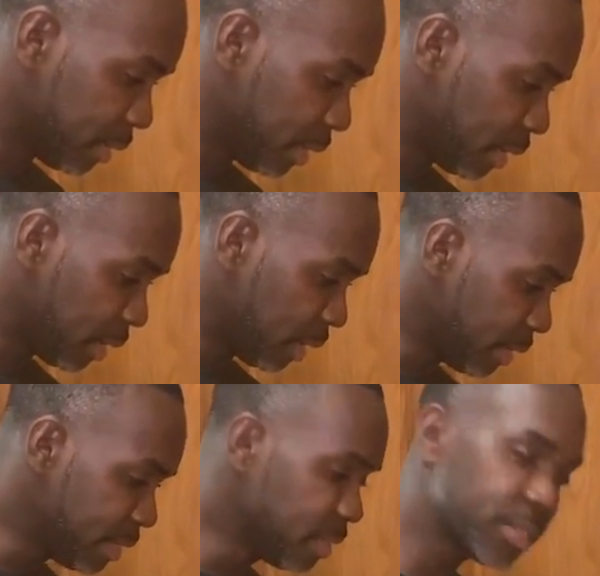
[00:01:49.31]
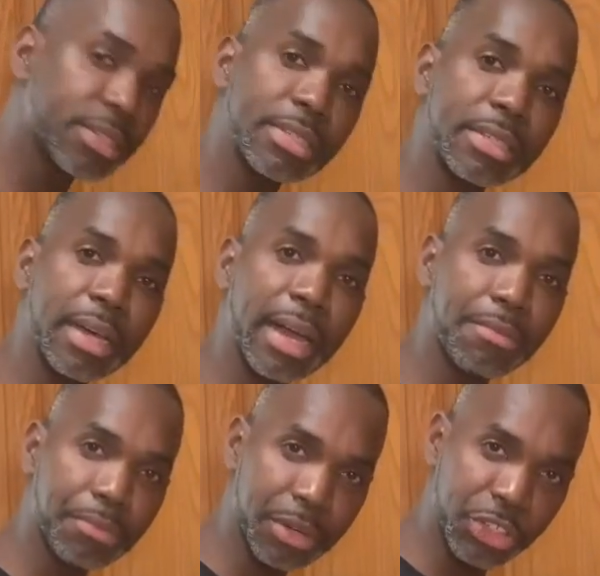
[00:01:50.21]
onions, I have
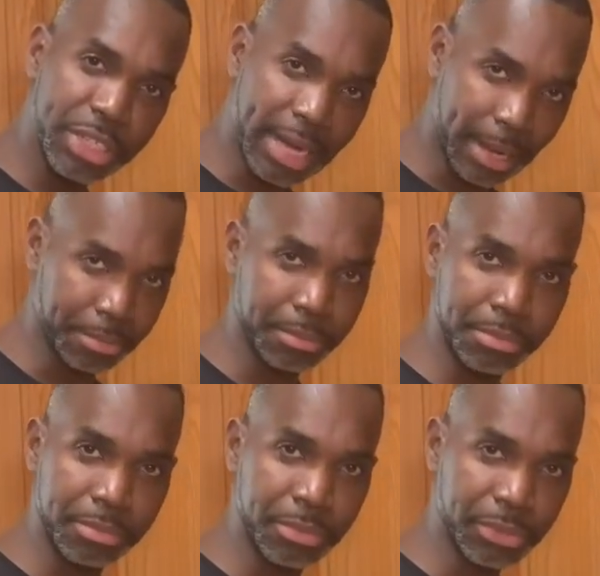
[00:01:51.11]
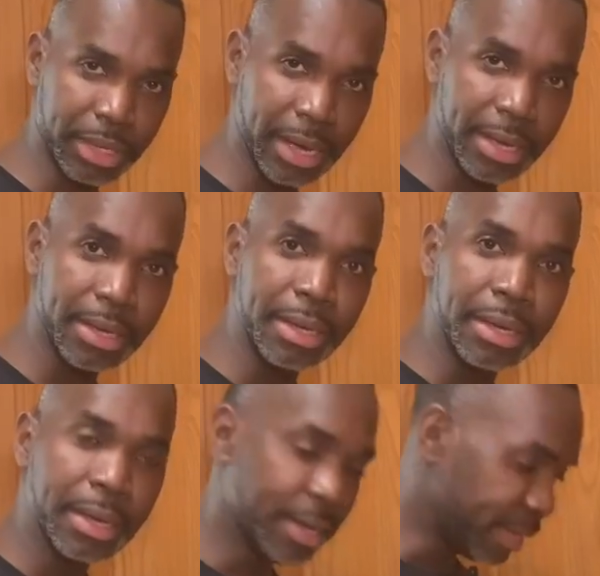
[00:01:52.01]
fresh thyme, okay,
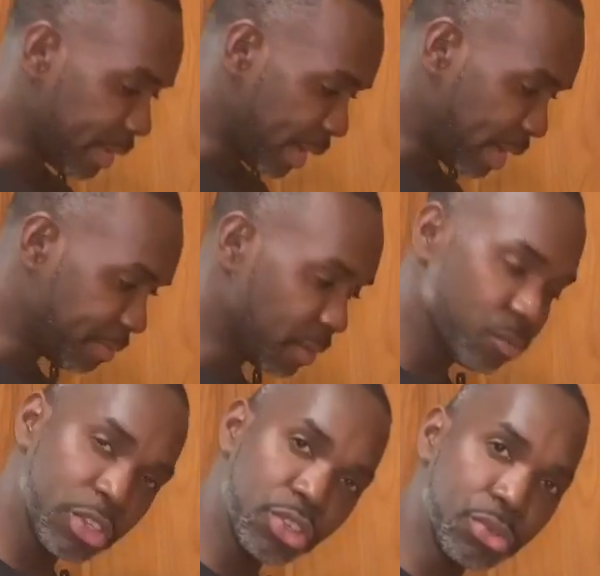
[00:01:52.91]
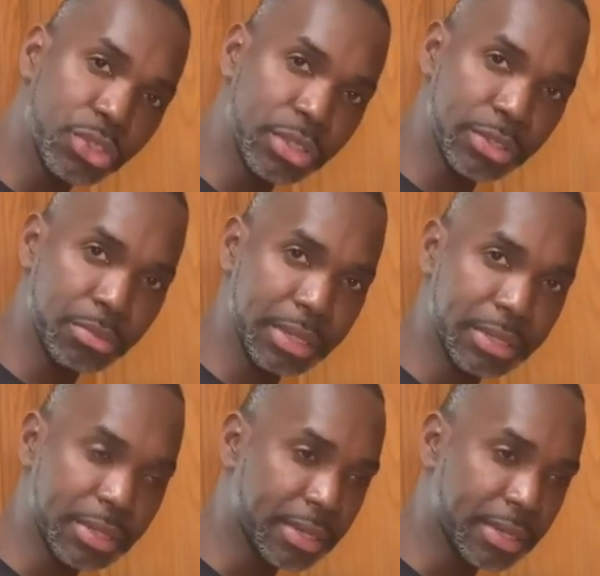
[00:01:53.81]
and I have that reduced a little bit,